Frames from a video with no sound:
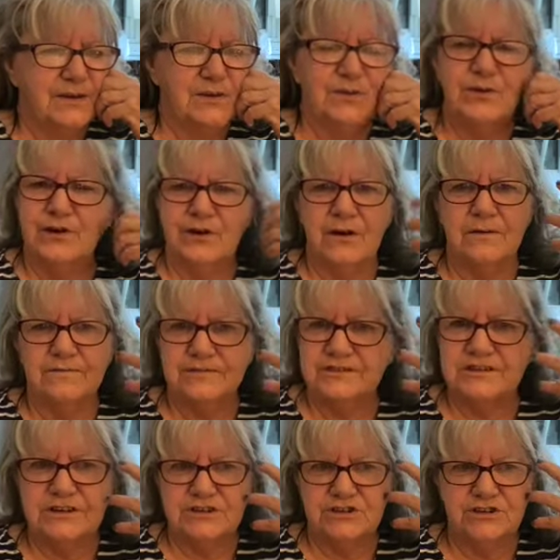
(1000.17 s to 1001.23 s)
know, her
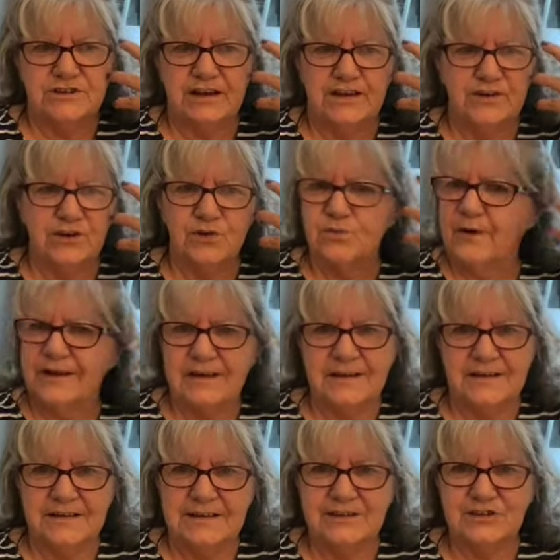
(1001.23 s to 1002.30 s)
conversation and her
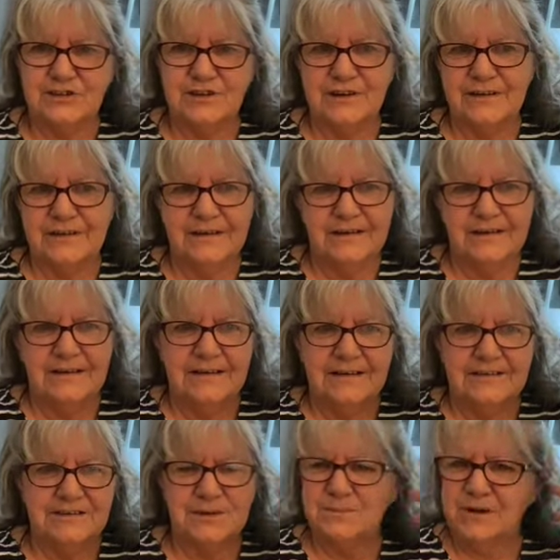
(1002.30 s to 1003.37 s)
recognition
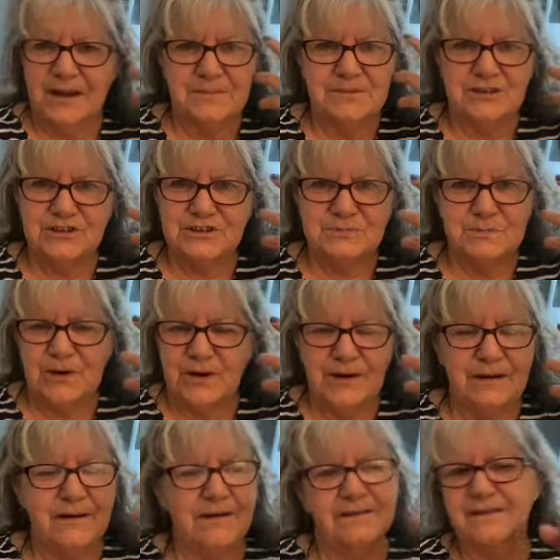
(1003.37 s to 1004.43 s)
sometimes is spot
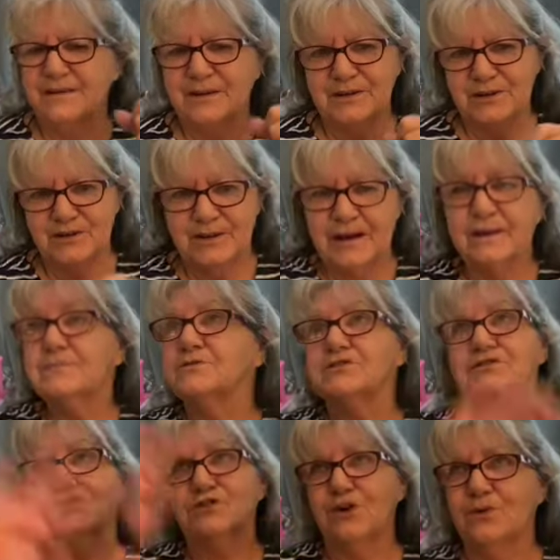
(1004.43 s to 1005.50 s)
on and other times
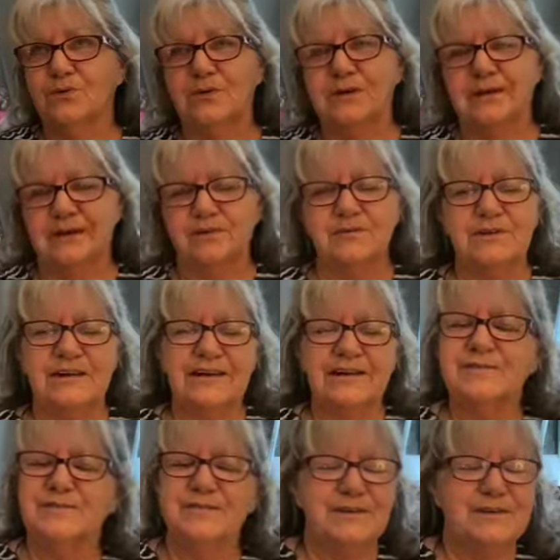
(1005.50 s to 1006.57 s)
is totally out in
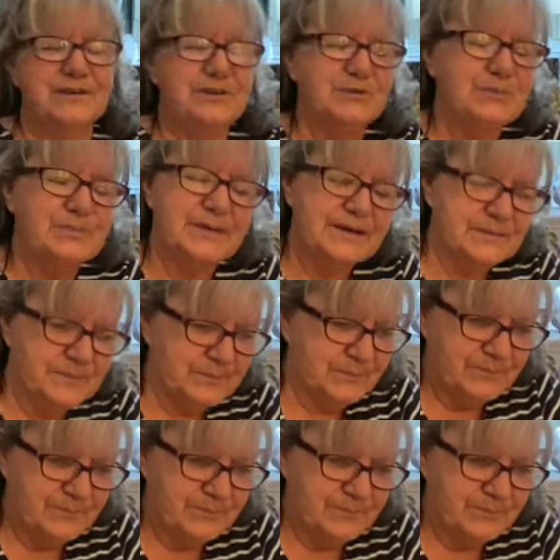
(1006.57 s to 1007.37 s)
left field. But